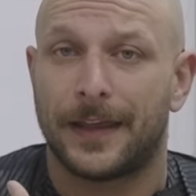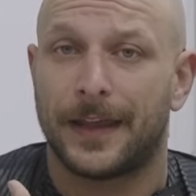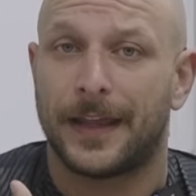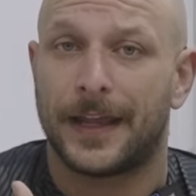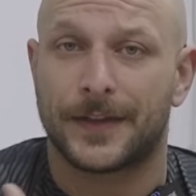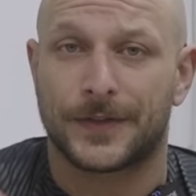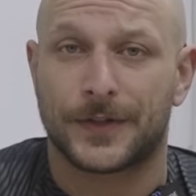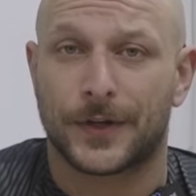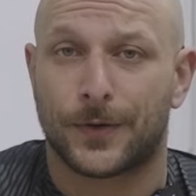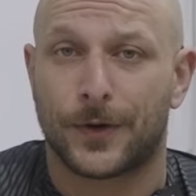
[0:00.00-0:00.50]

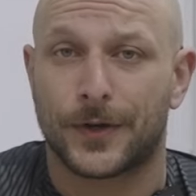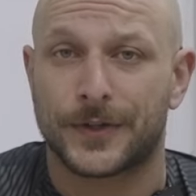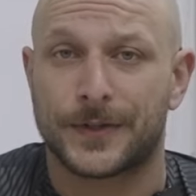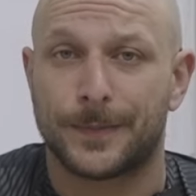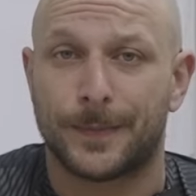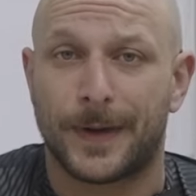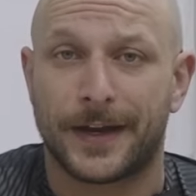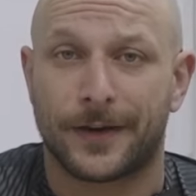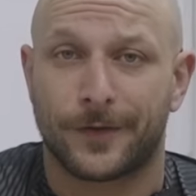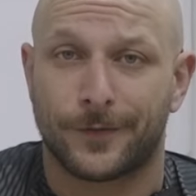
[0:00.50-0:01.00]
it's across the
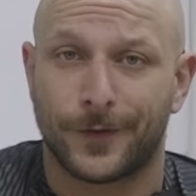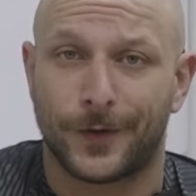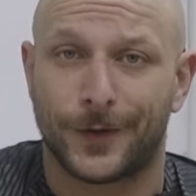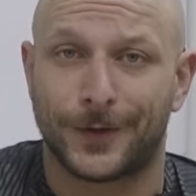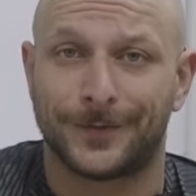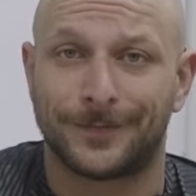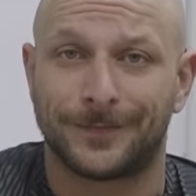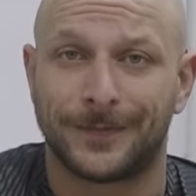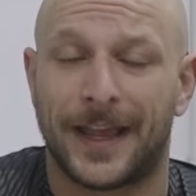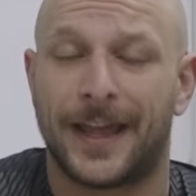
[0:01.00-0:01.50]
microphone
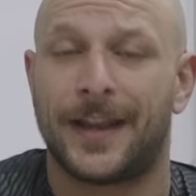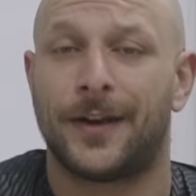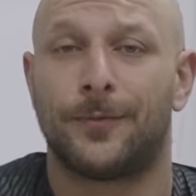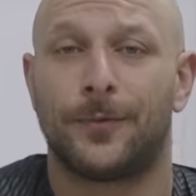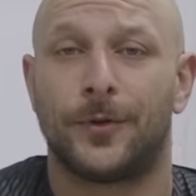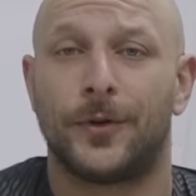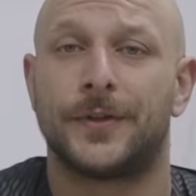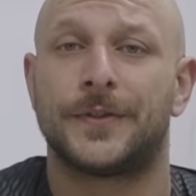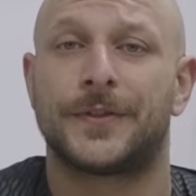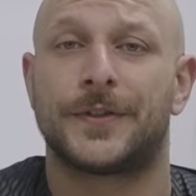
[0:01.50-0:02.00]
and it
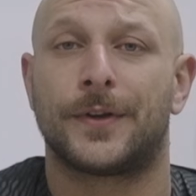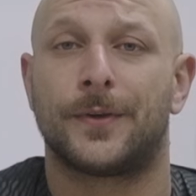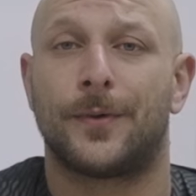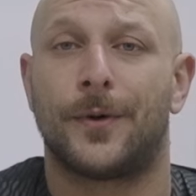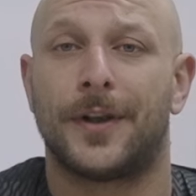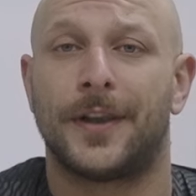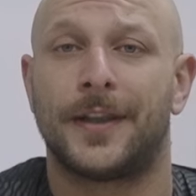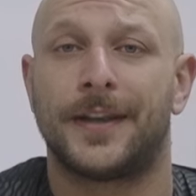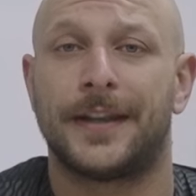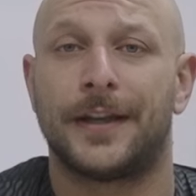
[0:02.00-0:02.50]
ruins the
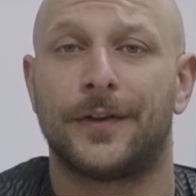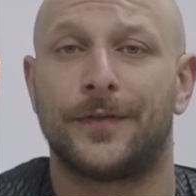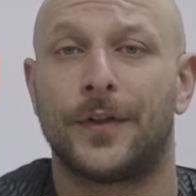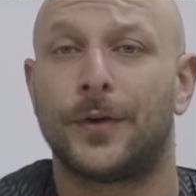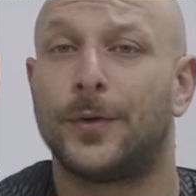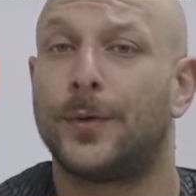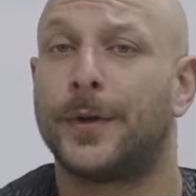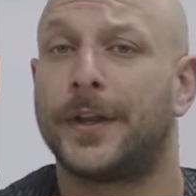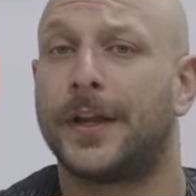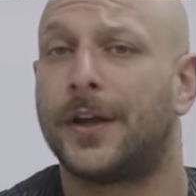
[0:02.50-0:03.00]
quality of the
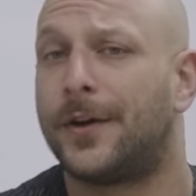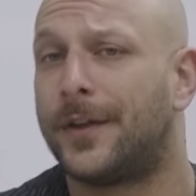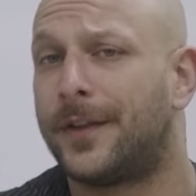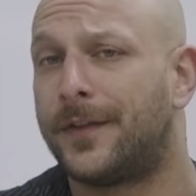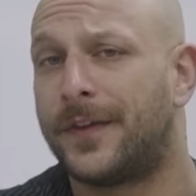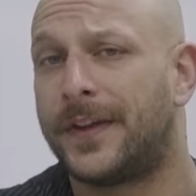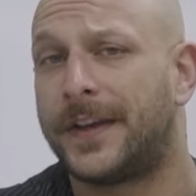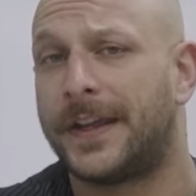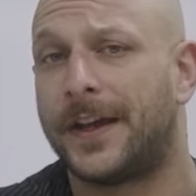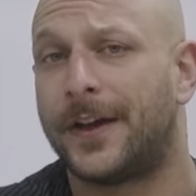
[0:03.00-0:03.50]
audio on the
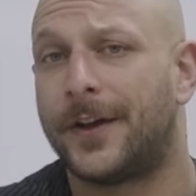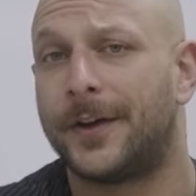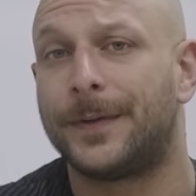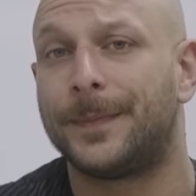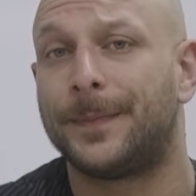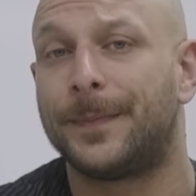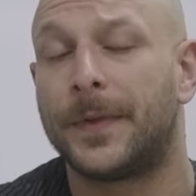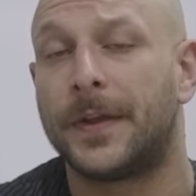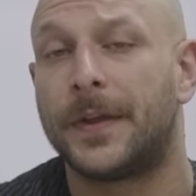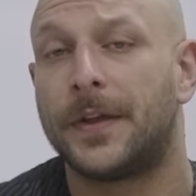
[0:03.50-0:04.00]
video.
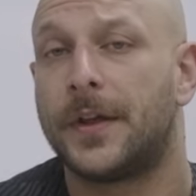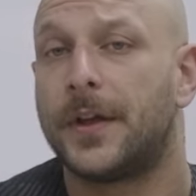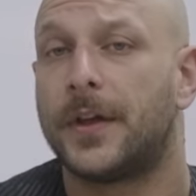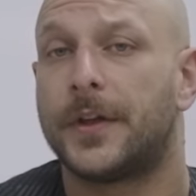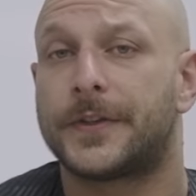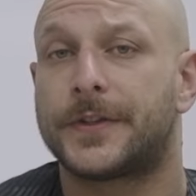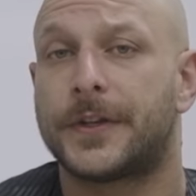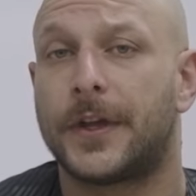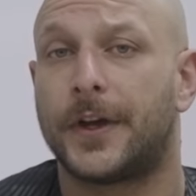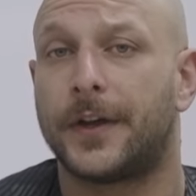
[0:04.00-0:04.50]

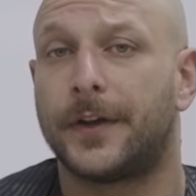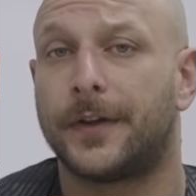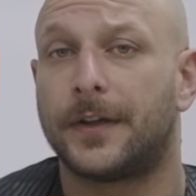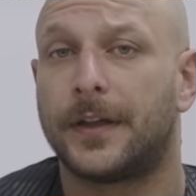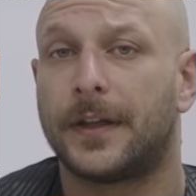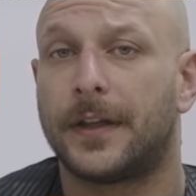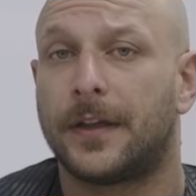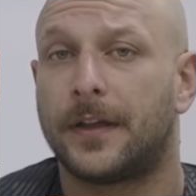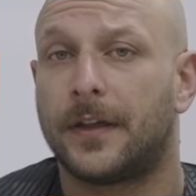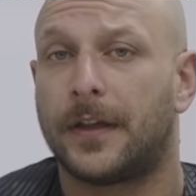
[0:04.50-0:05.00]
So
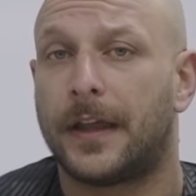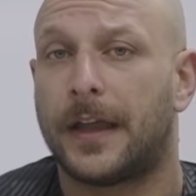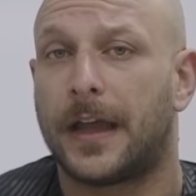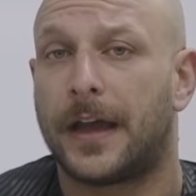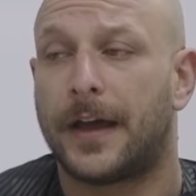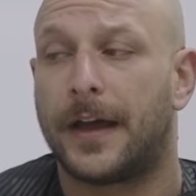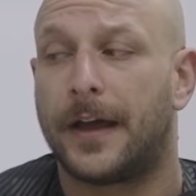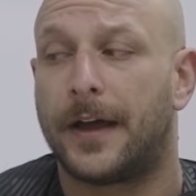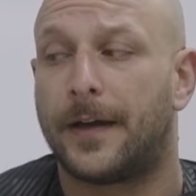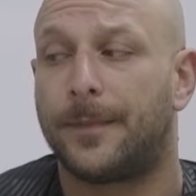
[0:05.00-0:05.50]

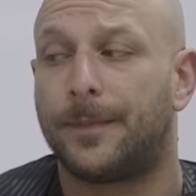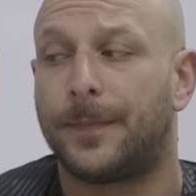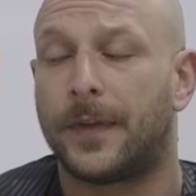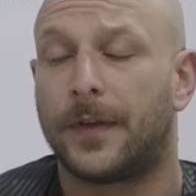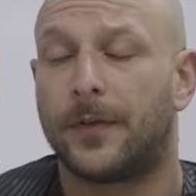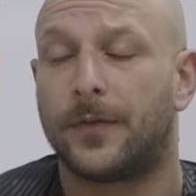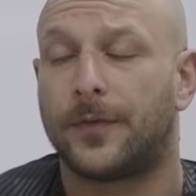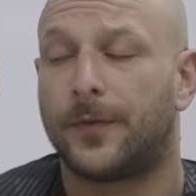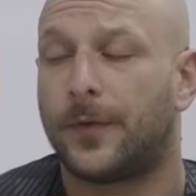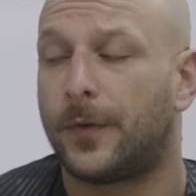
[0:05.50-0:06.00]

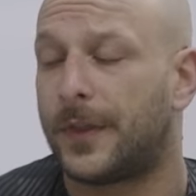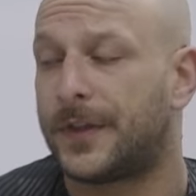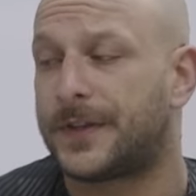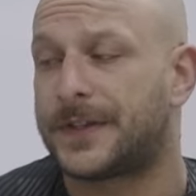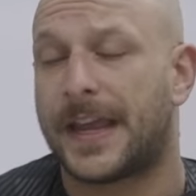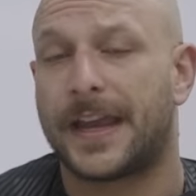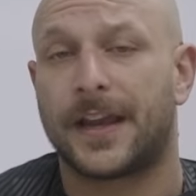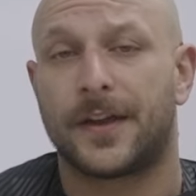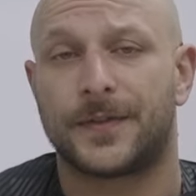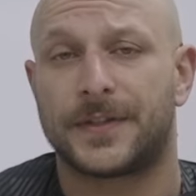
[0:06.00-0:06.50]
for the
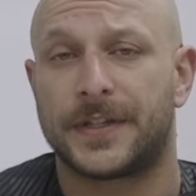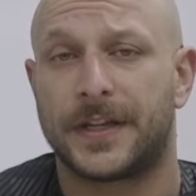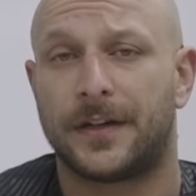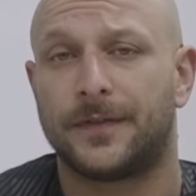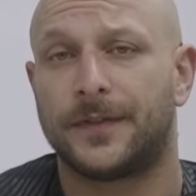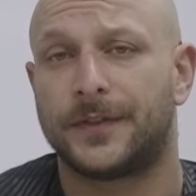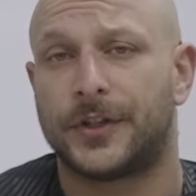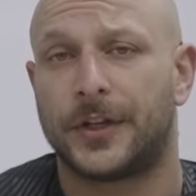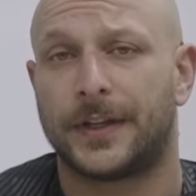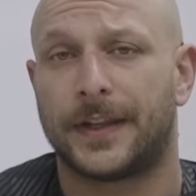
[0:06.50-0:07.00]
sake of
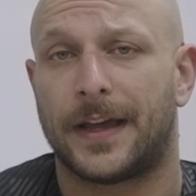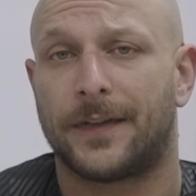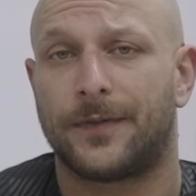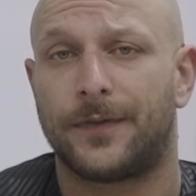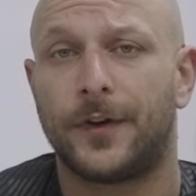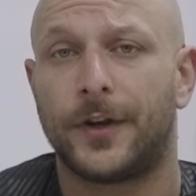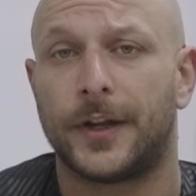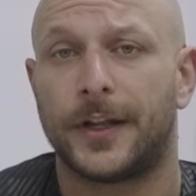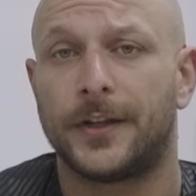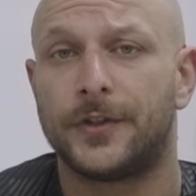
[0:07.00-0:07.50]
salvaging that
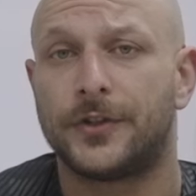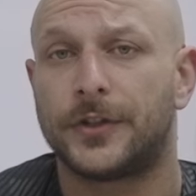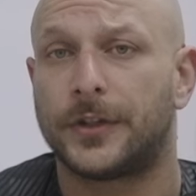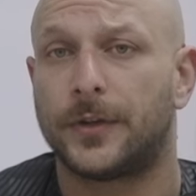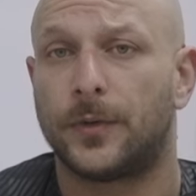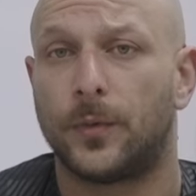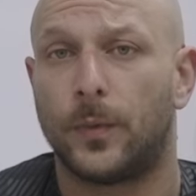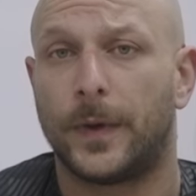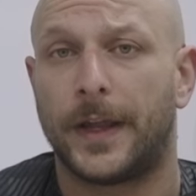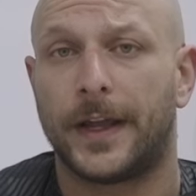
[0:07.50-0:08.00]
footage,
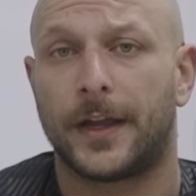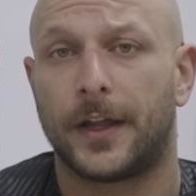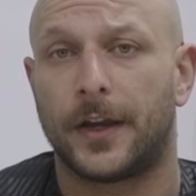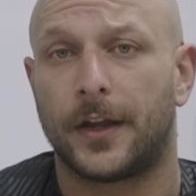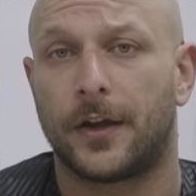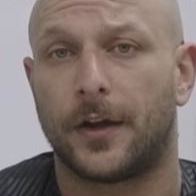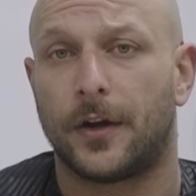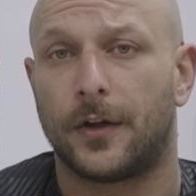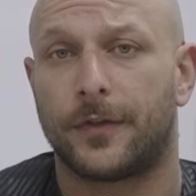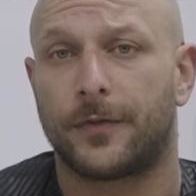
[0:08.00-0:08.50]
we are going to
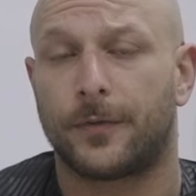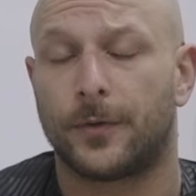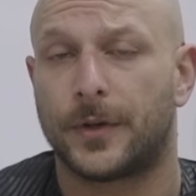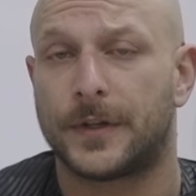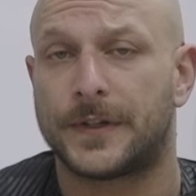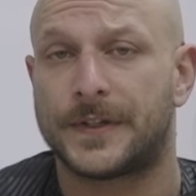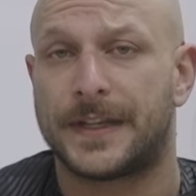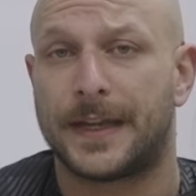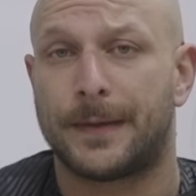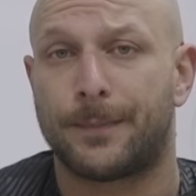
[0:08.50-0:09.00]
go through a
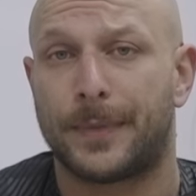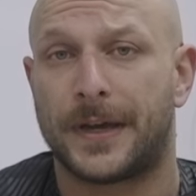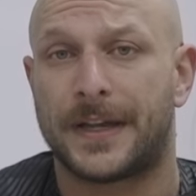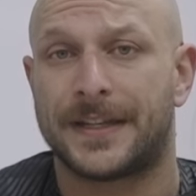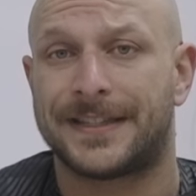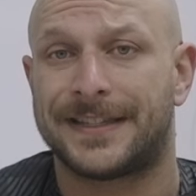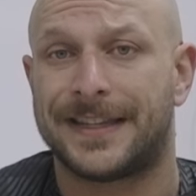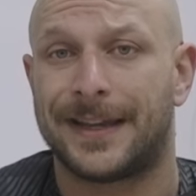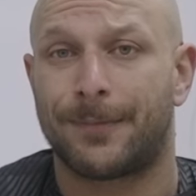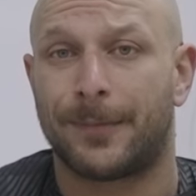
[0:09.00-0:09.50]

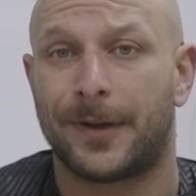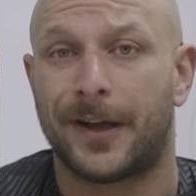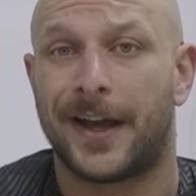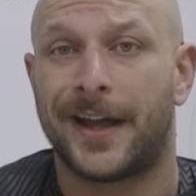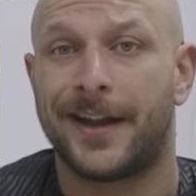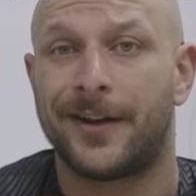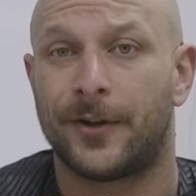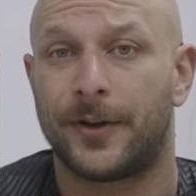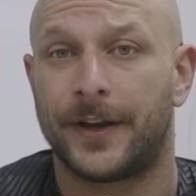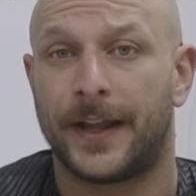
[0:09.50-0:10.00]
step-by-step
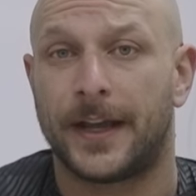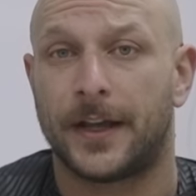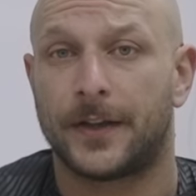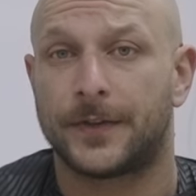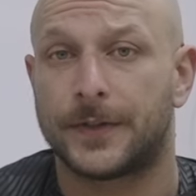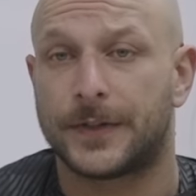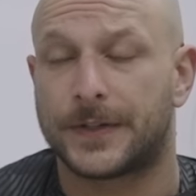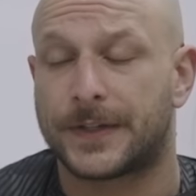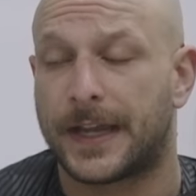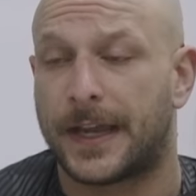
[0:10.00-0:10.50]
guide on how
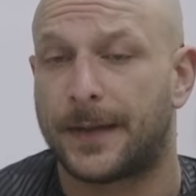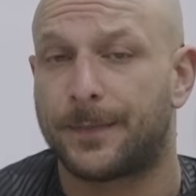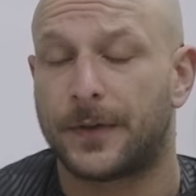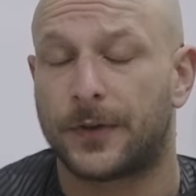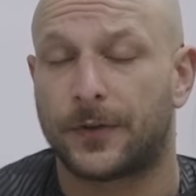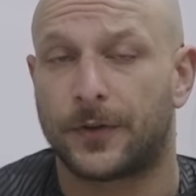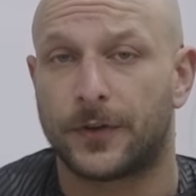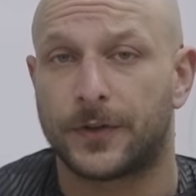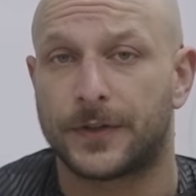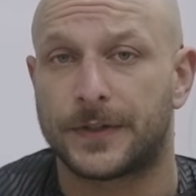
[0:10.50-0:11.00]
to escape the
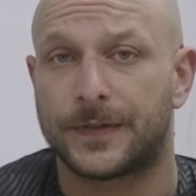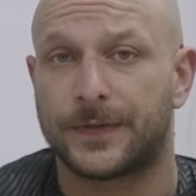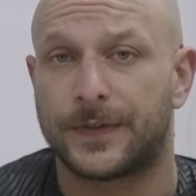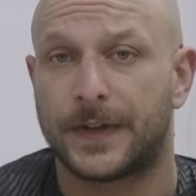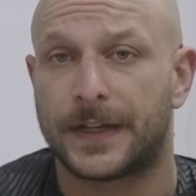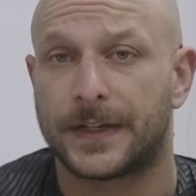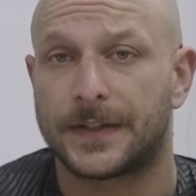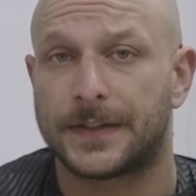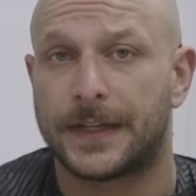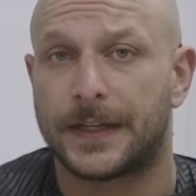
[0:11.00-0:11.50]

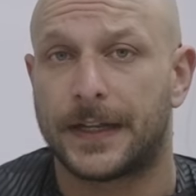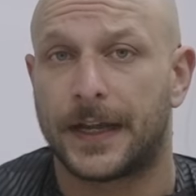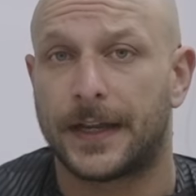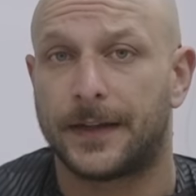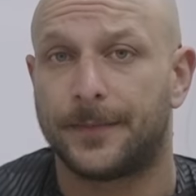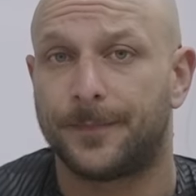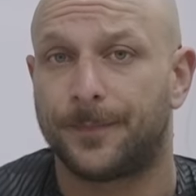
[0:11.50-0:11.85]
crucifix today.